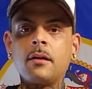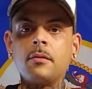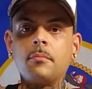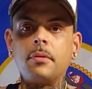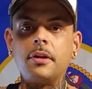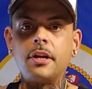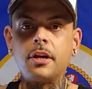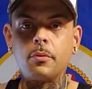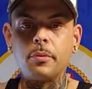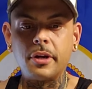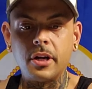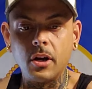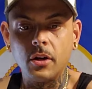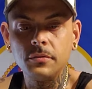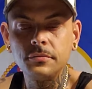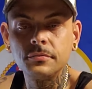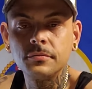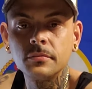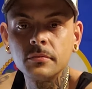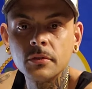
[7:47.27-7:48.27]
But here we go.
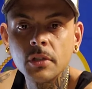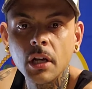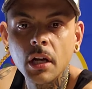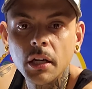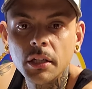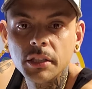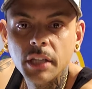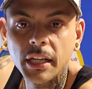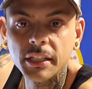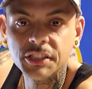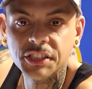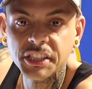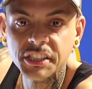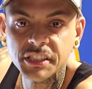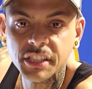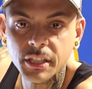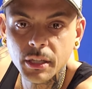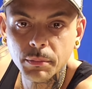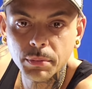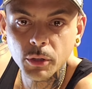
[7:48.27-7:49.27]
And
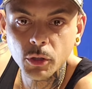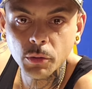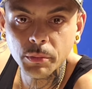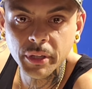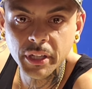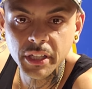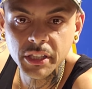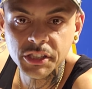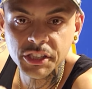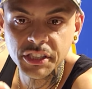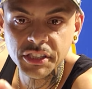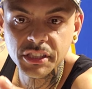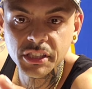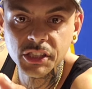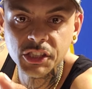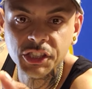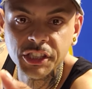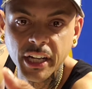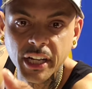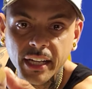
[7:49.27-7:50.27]
she's in the blue, meaning she's
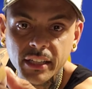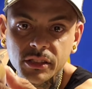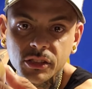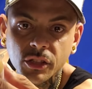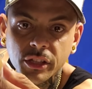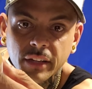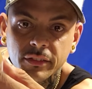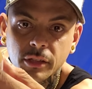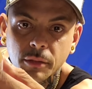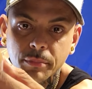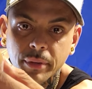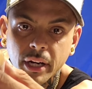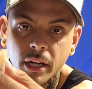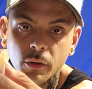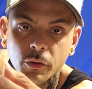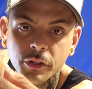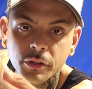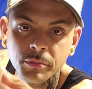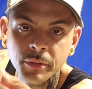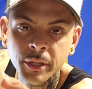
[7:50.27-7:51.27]
in shed, so you have to bear
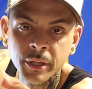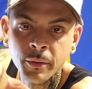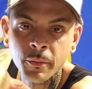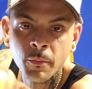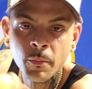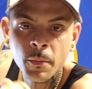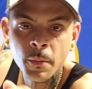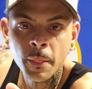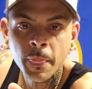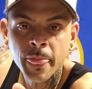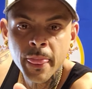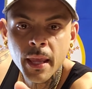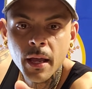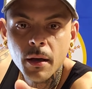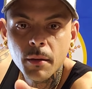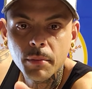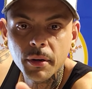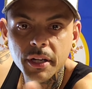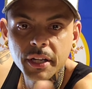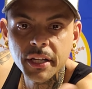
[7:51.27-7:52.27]
with me.
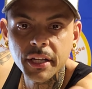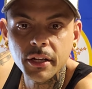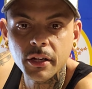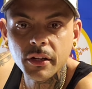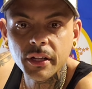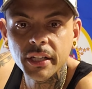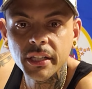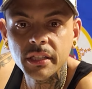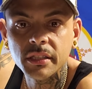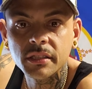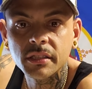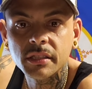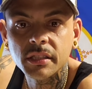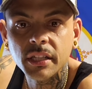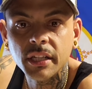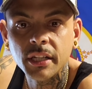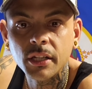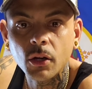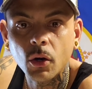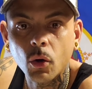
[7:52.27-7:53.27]
But here is
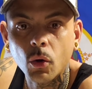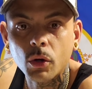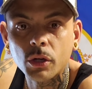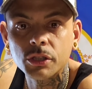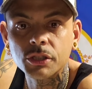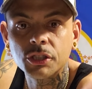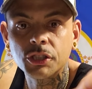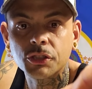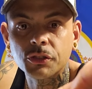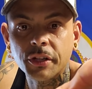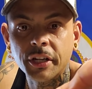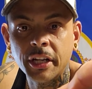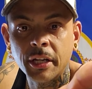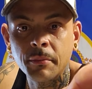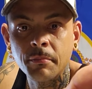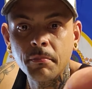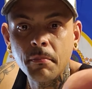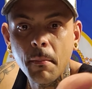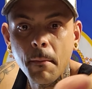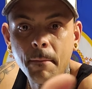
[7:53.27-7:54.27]
an Orange
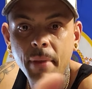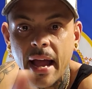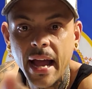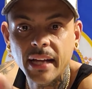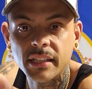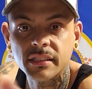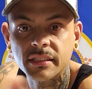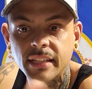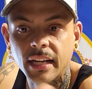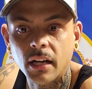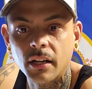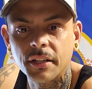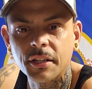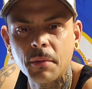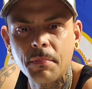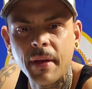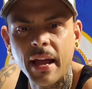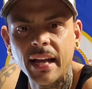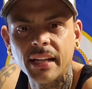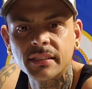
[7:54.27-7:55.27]
Dream Pastel. And
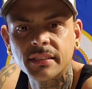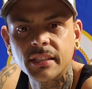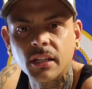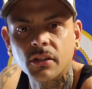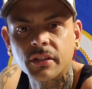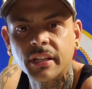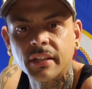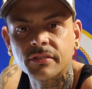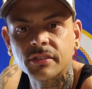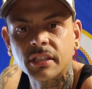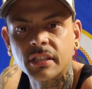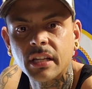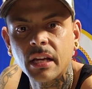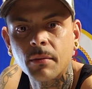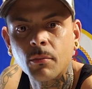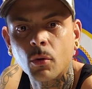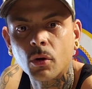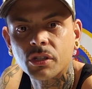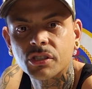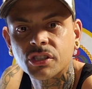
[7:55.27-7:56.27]
the pastel gives it
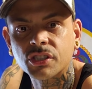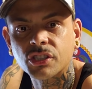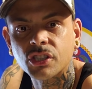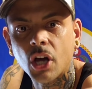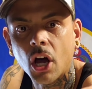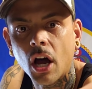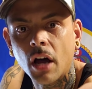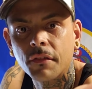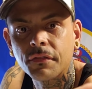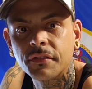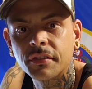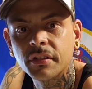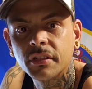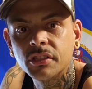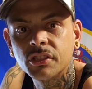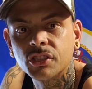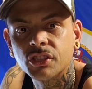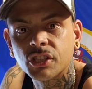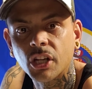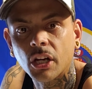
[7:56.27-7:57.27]
that more soft,
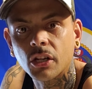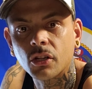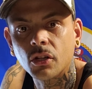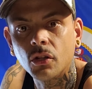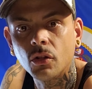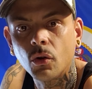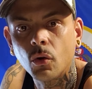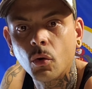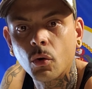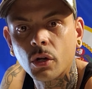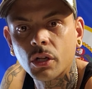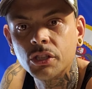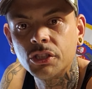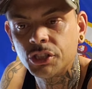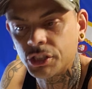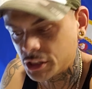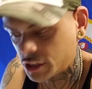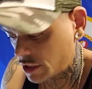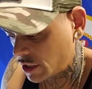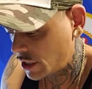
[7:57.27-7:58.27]
subtle
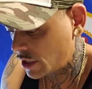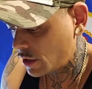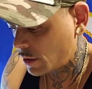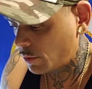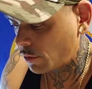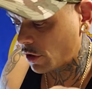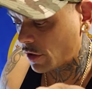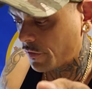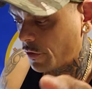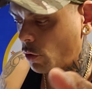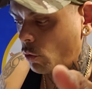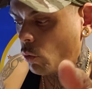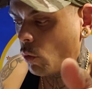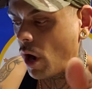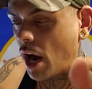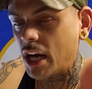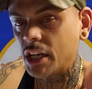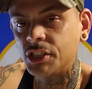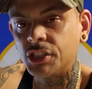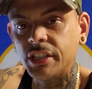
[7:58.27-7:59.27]
orange, more of a
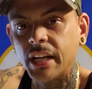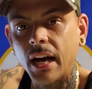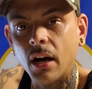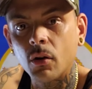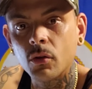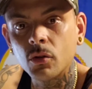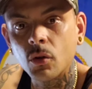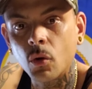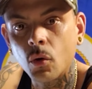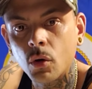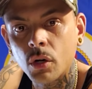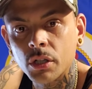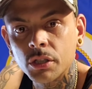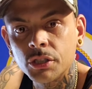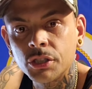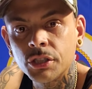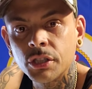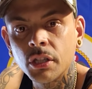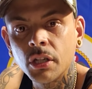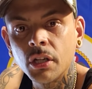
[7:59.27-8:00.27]
washed out orange.